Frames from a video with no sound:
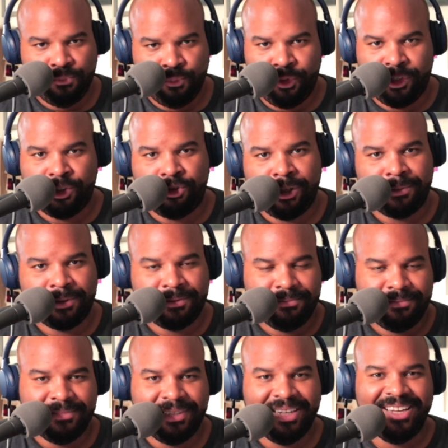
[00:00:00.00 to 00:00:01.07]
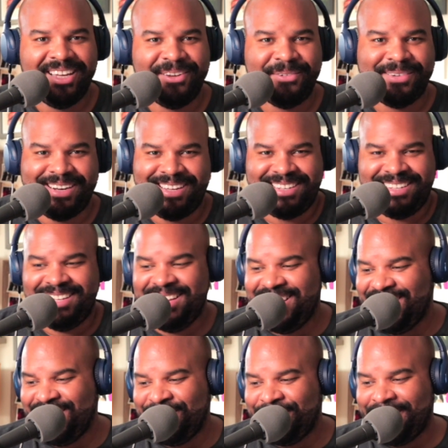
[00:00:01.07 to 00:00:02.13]
we're in trouble. we're not
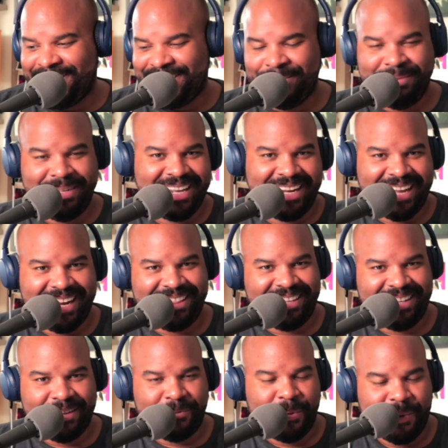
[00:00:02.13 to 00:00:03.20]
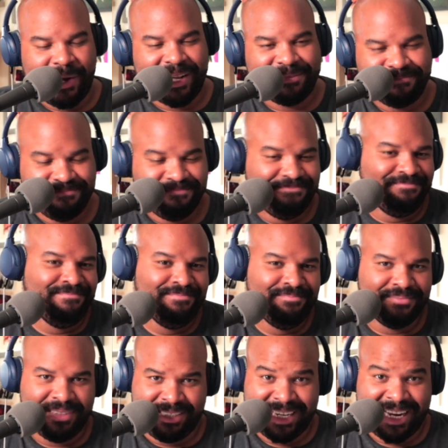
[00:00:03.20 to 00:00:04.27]
going to be getting anything that we want,
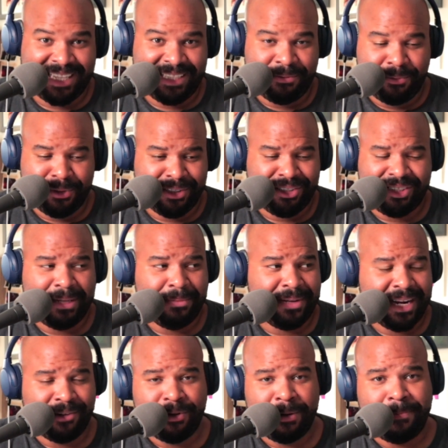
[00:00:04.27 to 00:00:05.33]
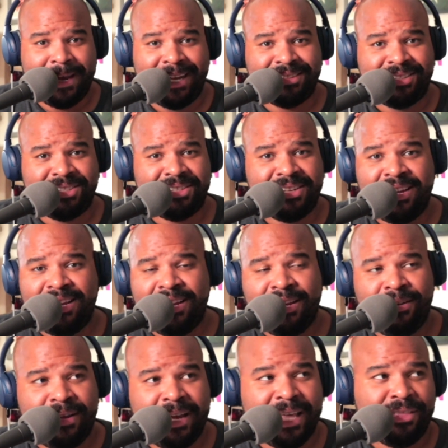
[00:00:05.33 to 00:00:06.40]
sadly. We're going to just keep getting repaints,
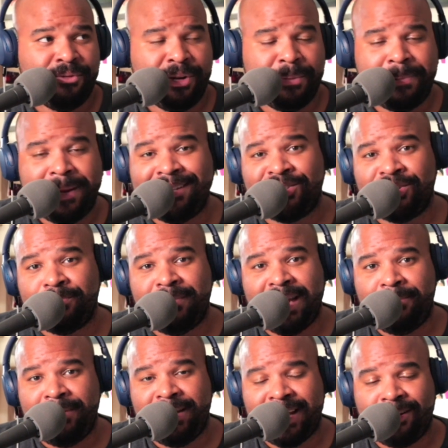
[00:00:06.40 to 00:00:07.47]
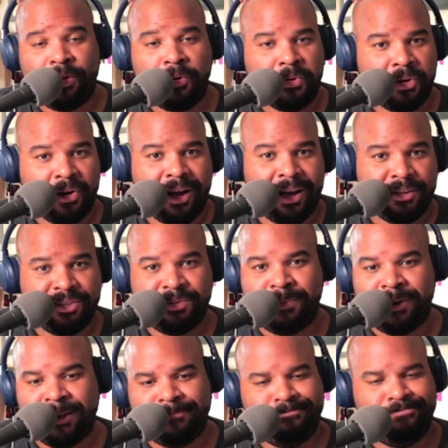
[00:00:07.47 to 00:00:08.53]
and the repaints are maybe at a lower cost,
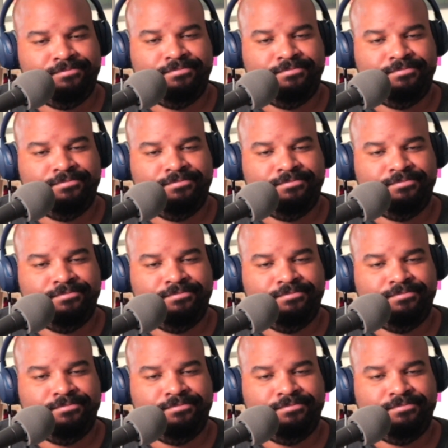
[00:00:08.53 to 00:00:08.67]
but